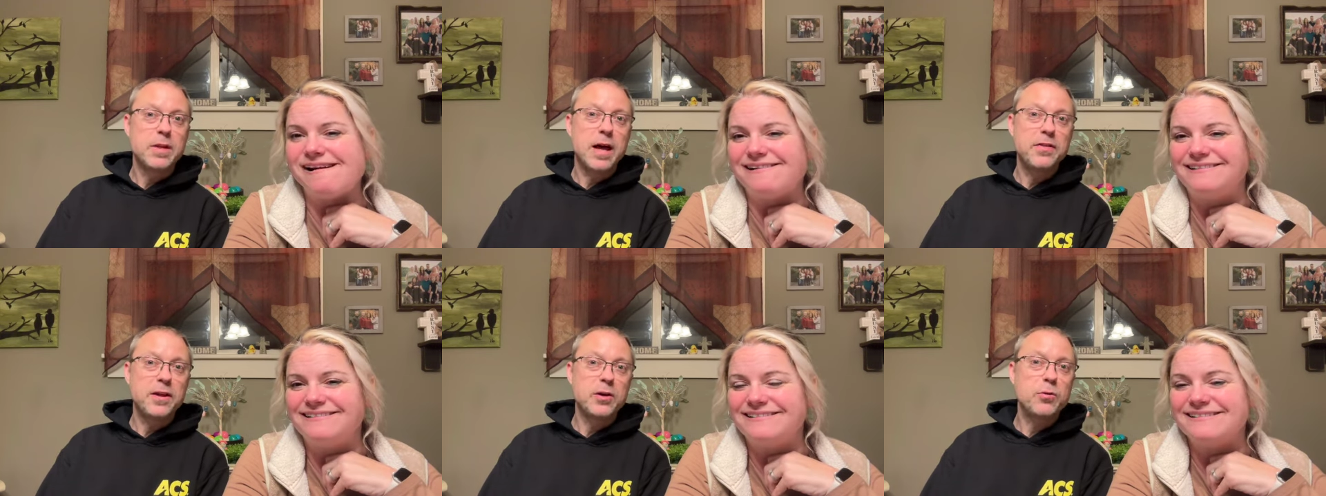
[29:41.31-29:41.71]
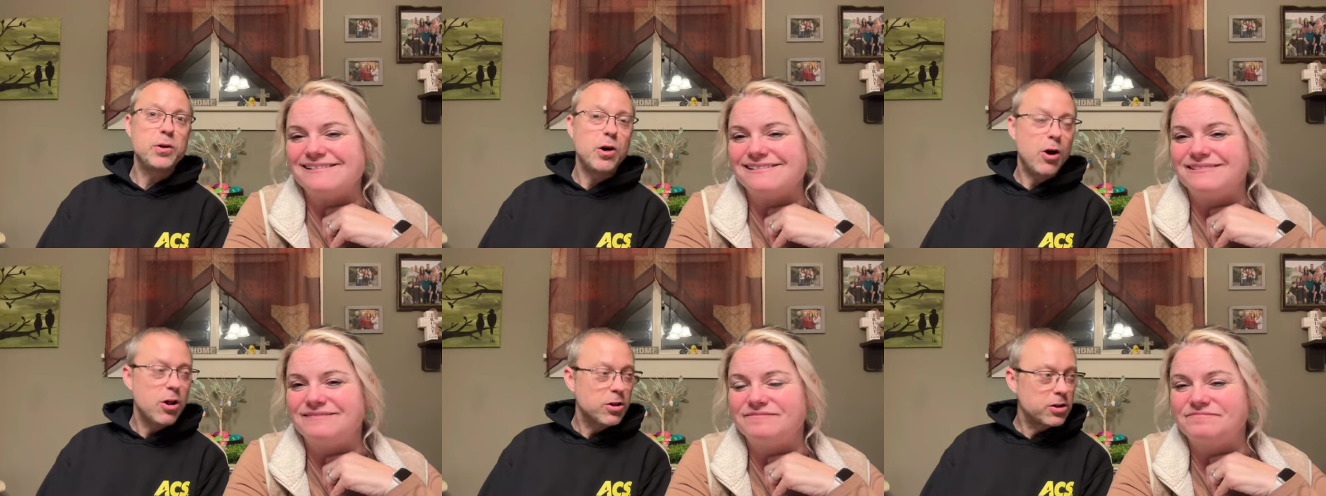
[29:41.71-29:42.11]
Speaker 1: I think we
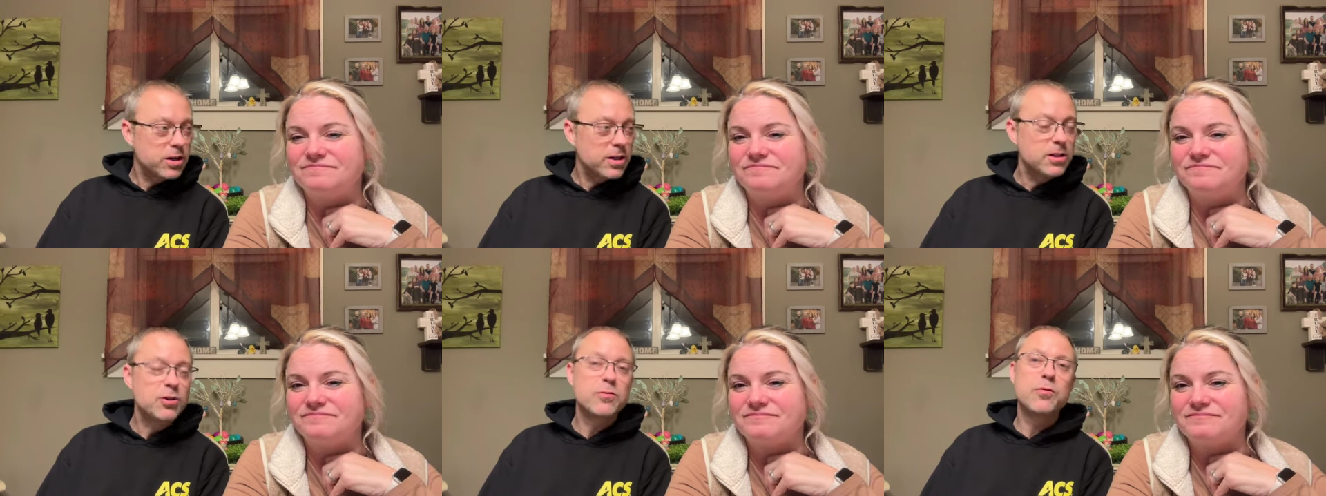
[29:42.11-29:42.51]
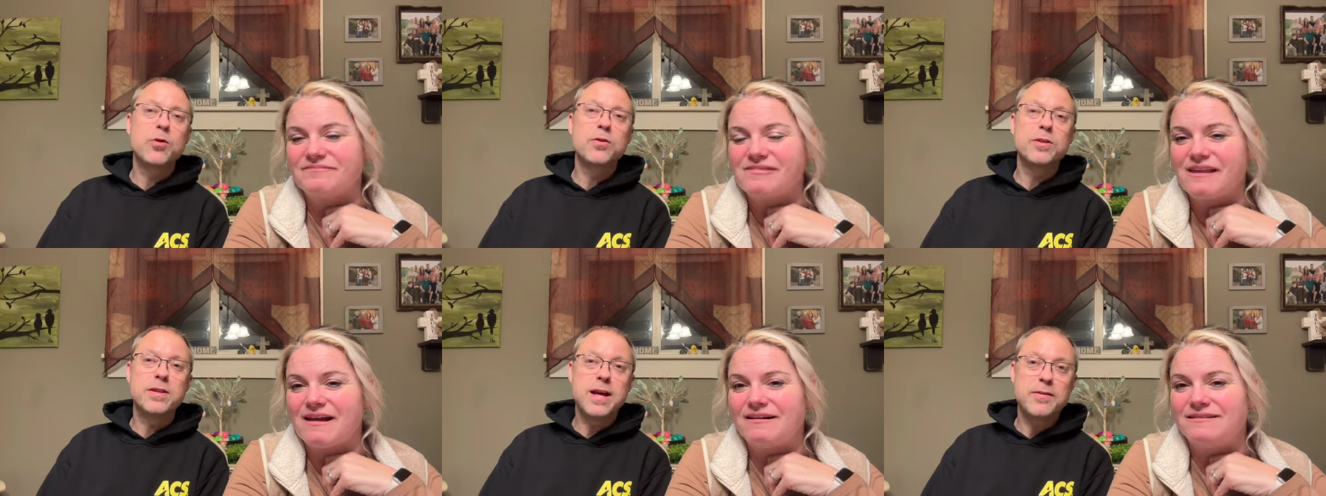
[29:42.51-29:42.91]
all are going to look
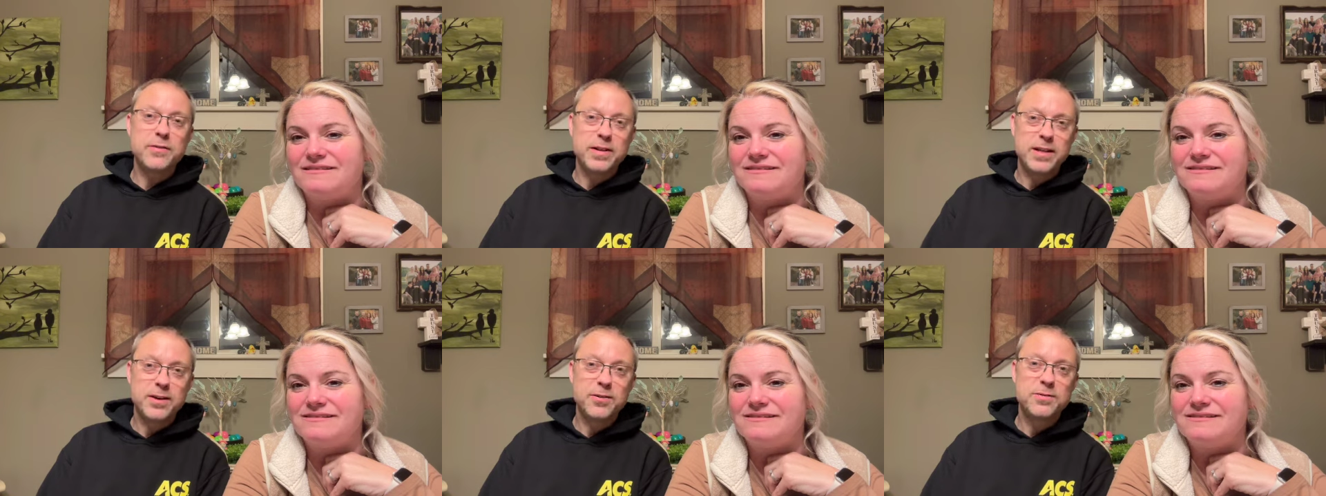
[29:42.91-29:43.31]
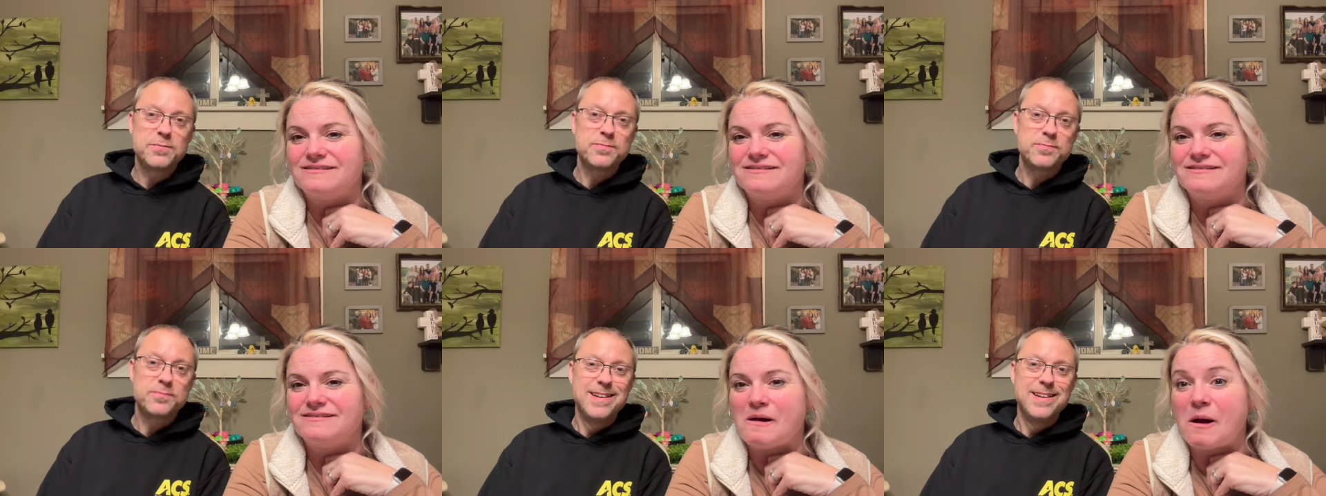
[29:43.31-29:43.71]
forward to that video.
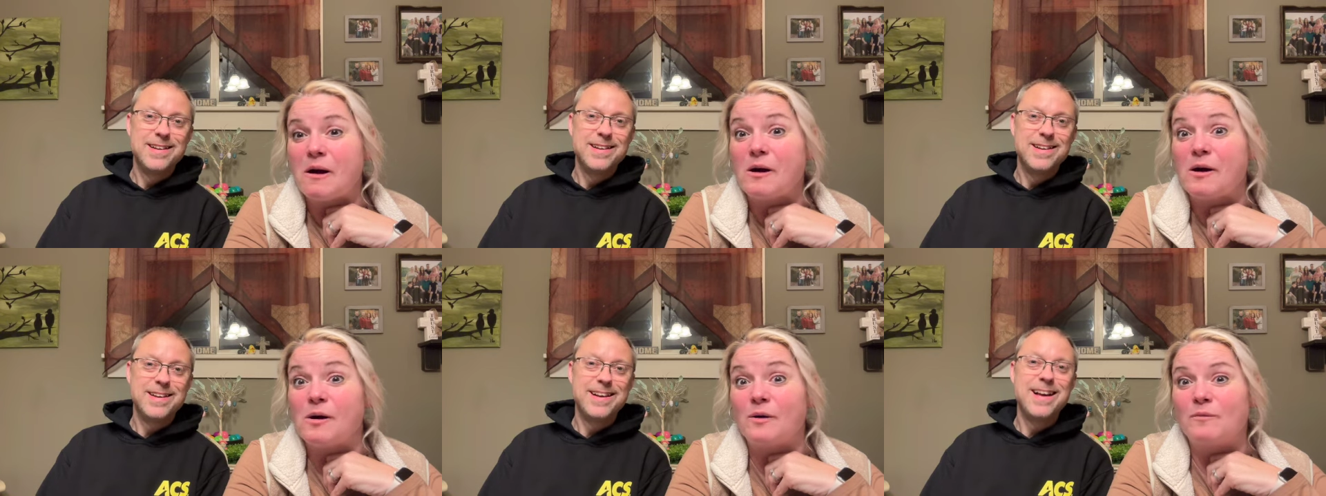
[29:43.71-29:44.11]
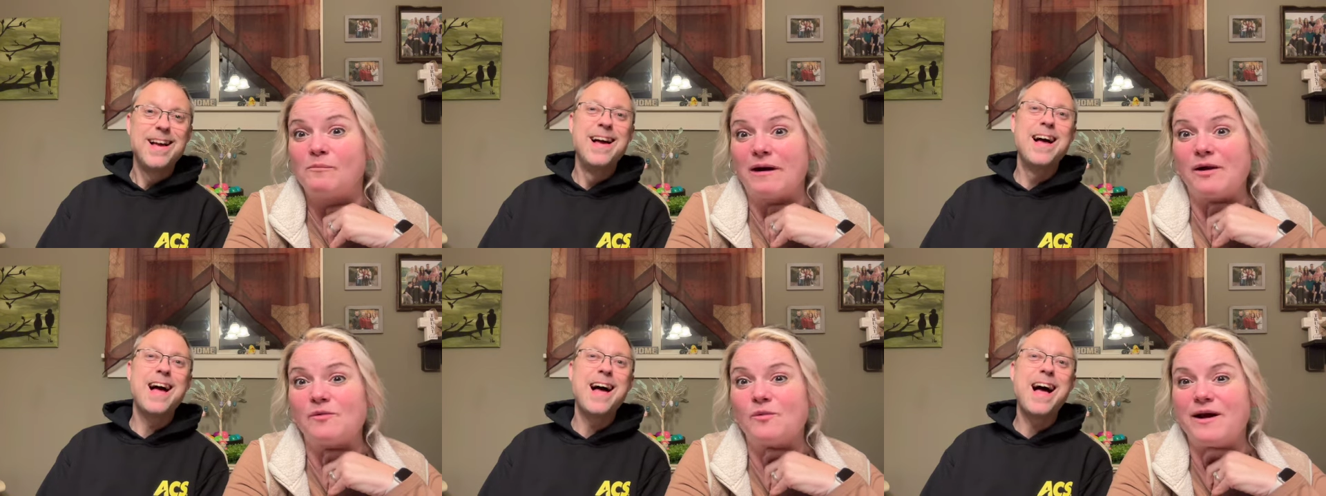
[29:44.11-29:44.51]
Speaker 2: Oh,
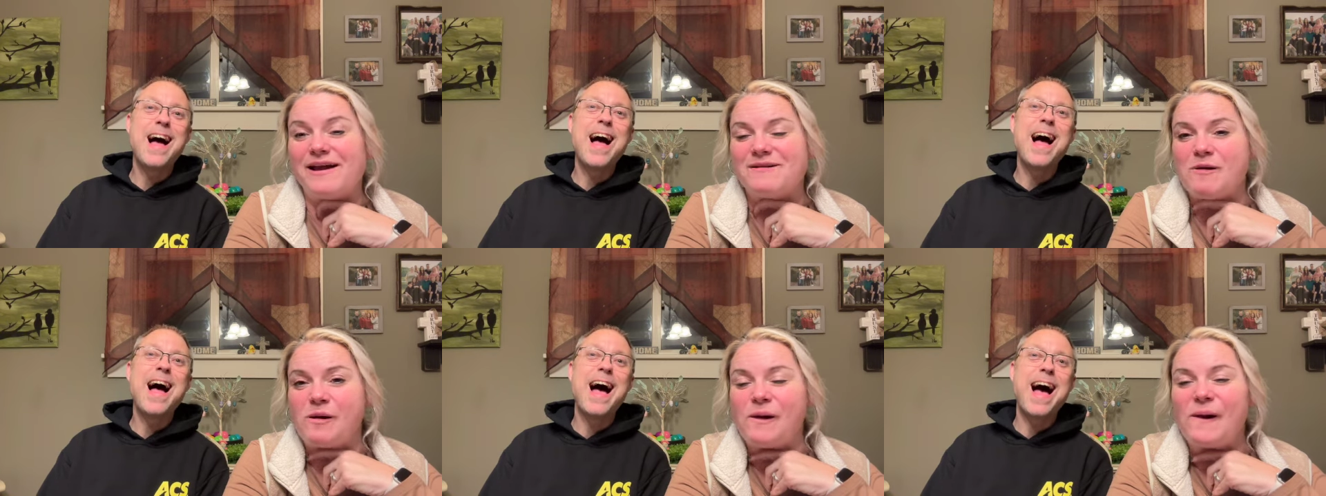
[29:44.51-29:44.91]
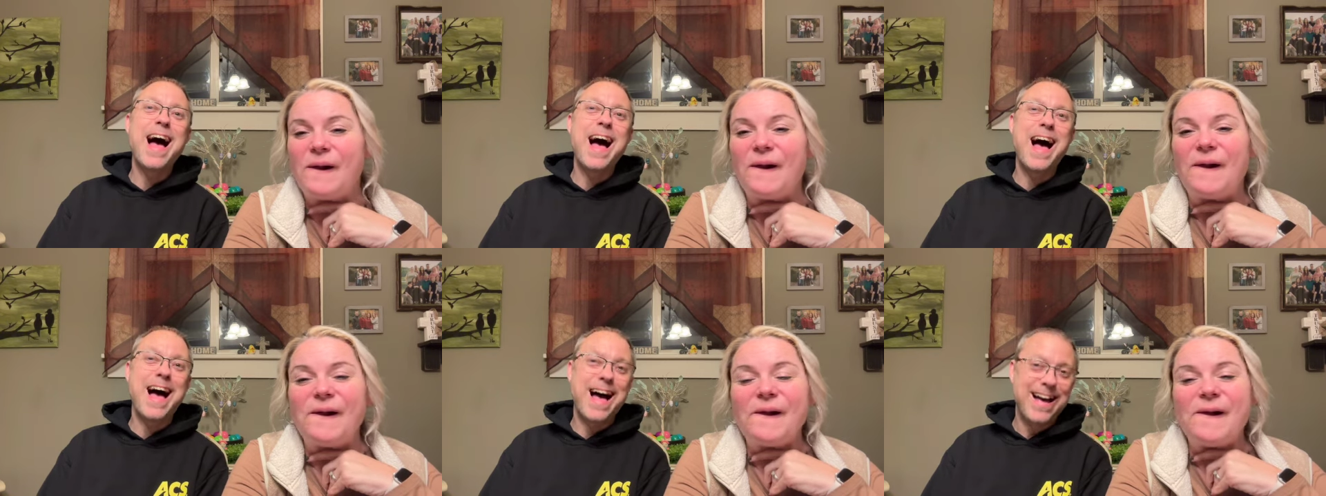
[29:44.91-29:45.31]
my
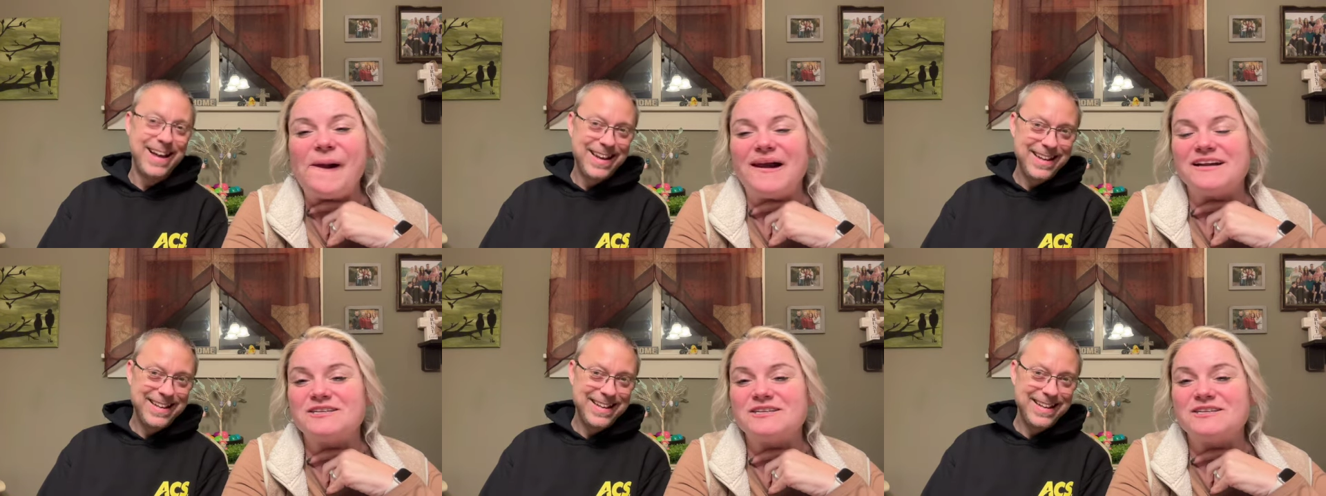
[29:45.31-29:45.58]
way.